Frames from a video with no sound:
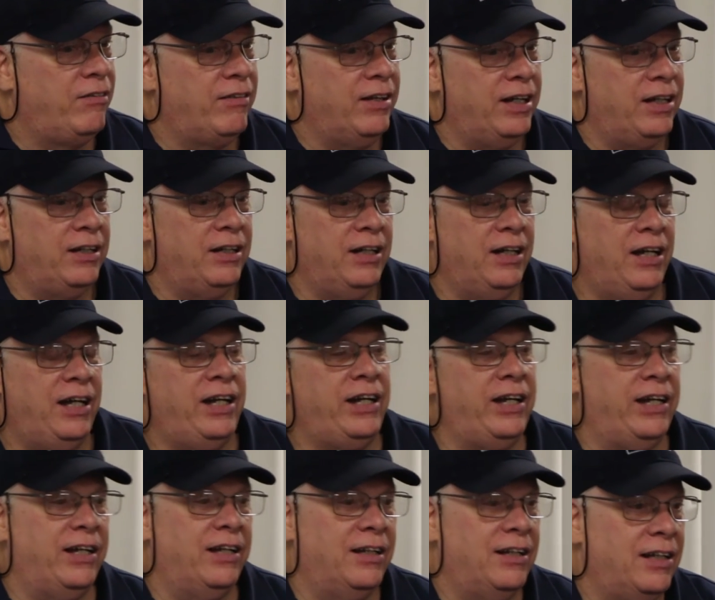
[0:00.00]
think,
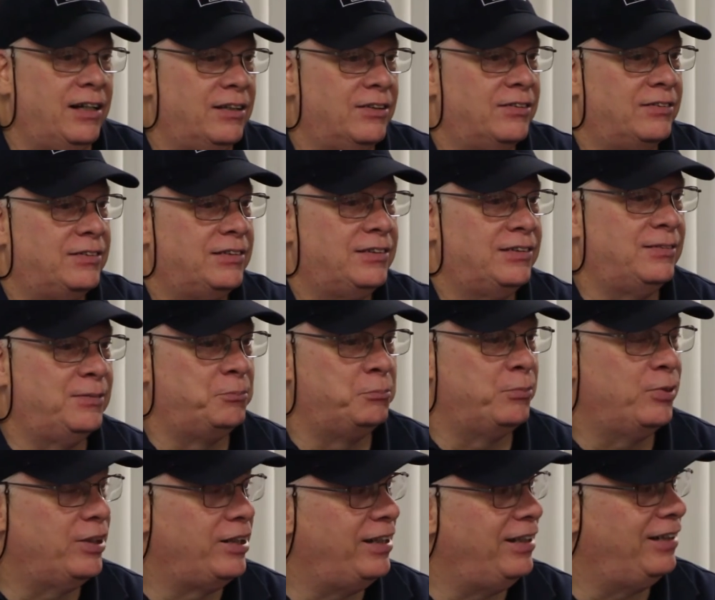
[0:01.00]
hey, that looks
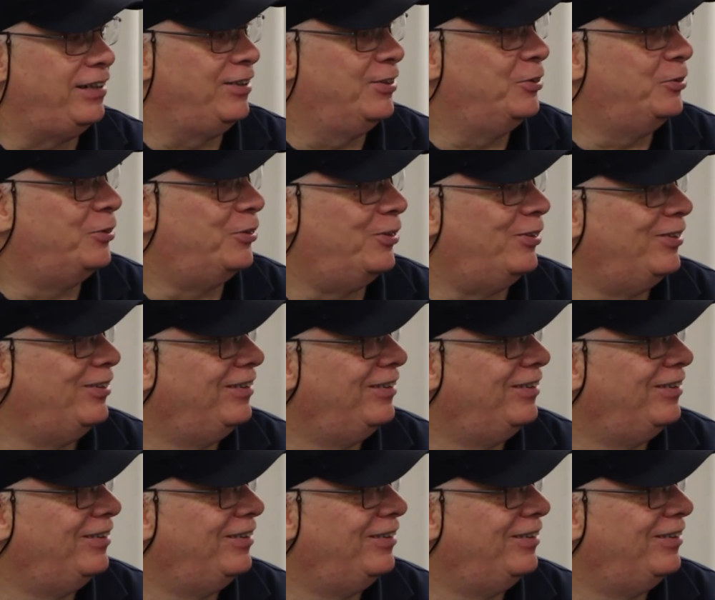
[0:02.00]
pretty cool.